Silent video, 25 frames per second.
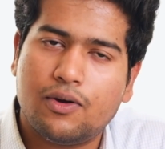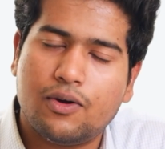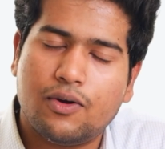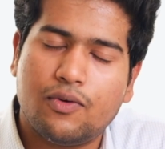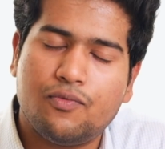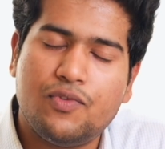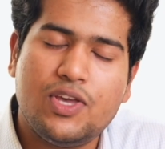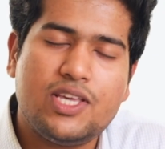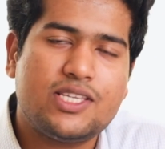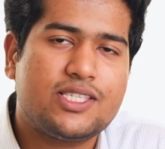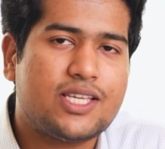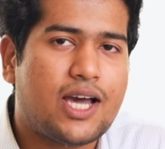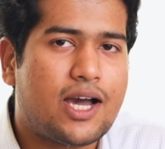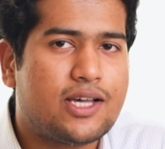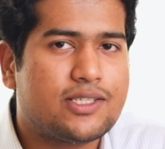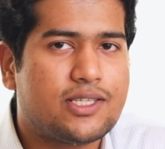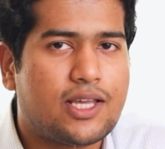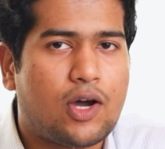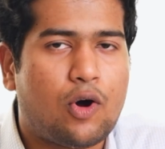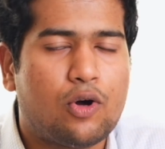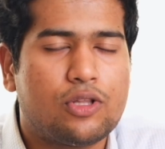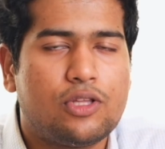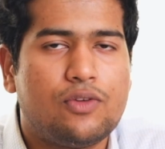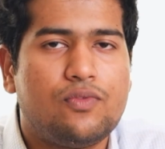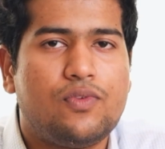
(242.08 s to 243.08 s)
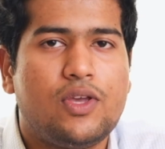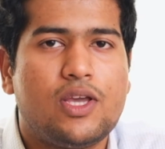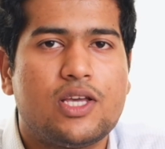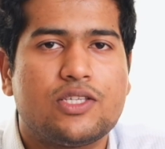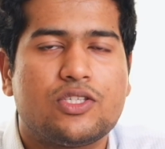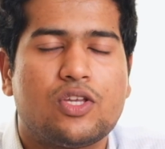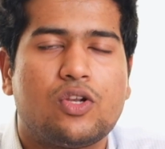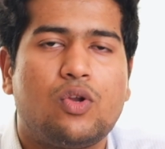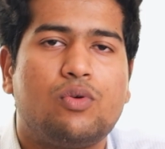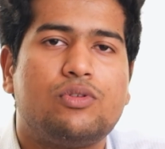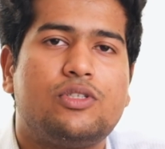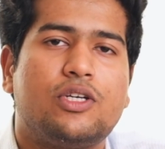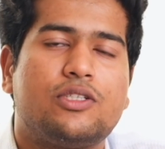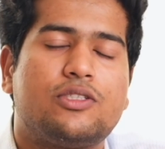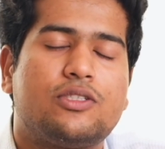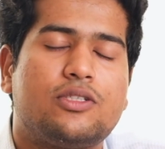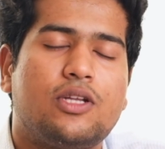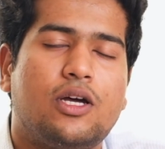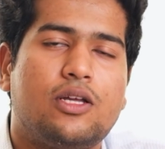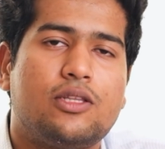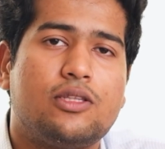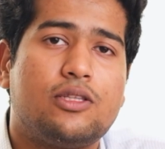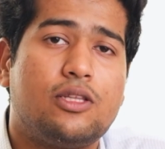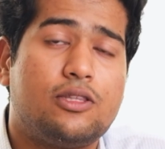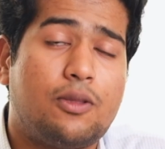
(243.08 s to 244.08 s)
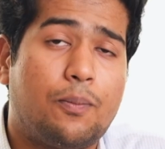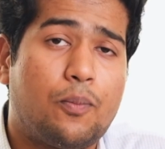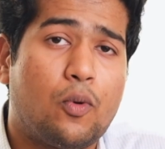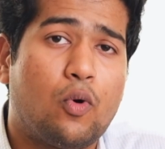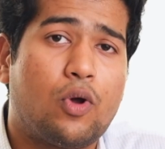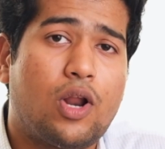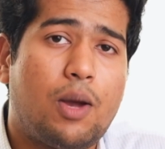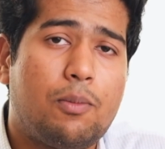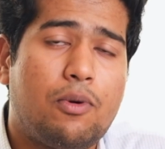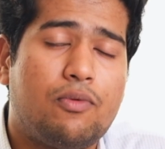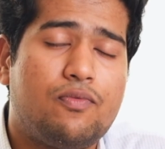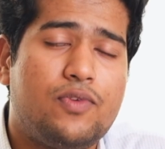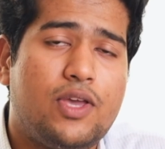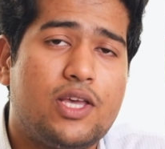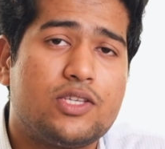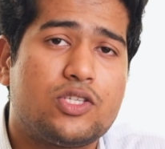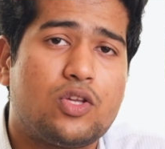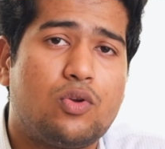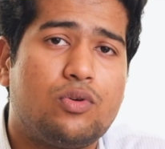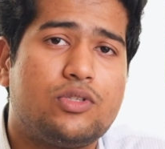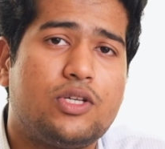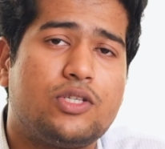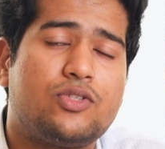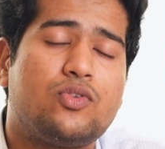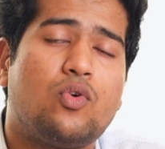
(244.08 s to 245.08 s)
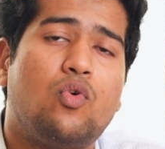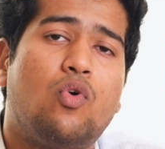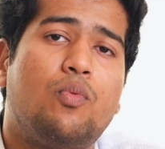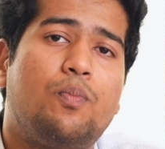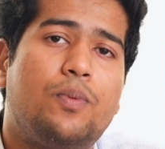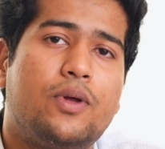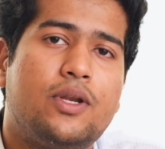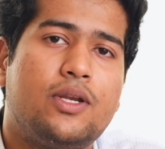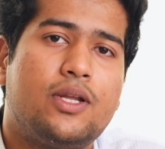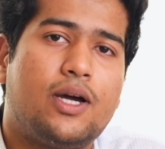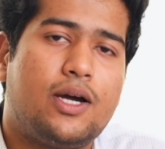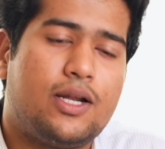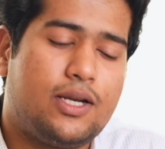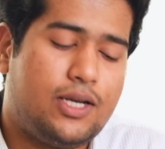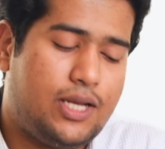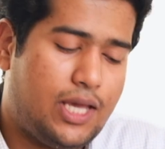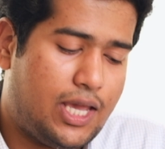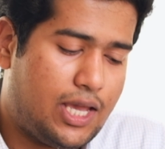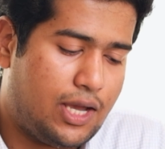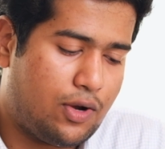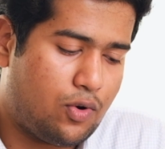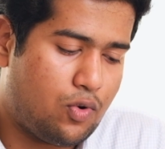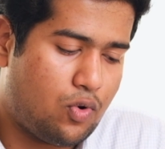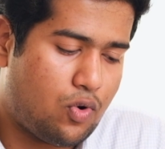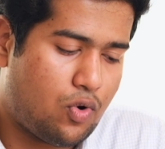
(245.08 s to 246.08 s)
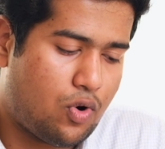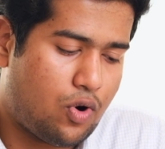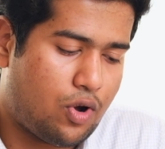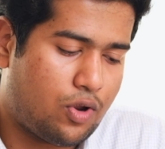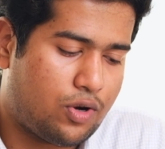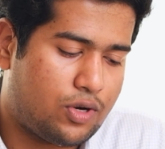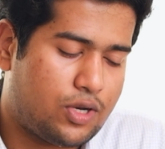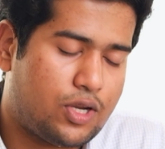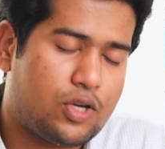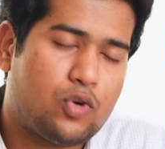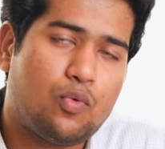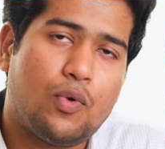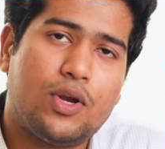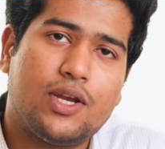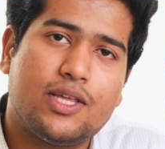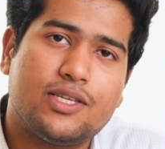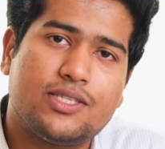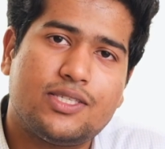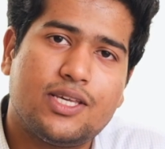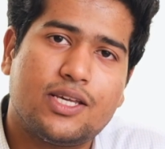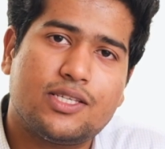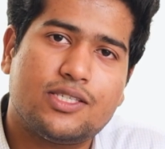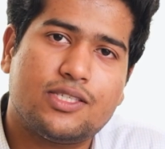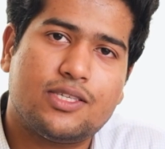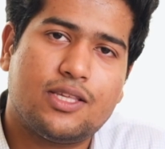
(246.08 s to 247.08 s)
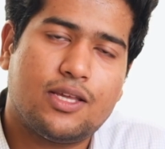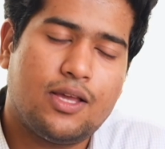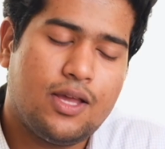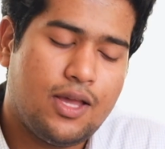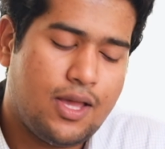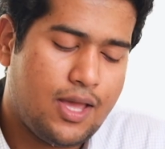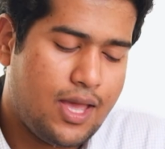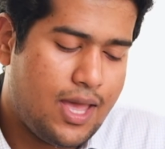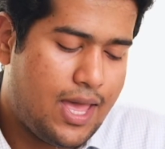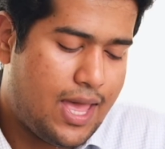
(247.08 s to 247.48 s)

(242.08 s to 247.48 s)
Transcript: visas or the VSLO the program of VSLO just opened a day ago on 26th,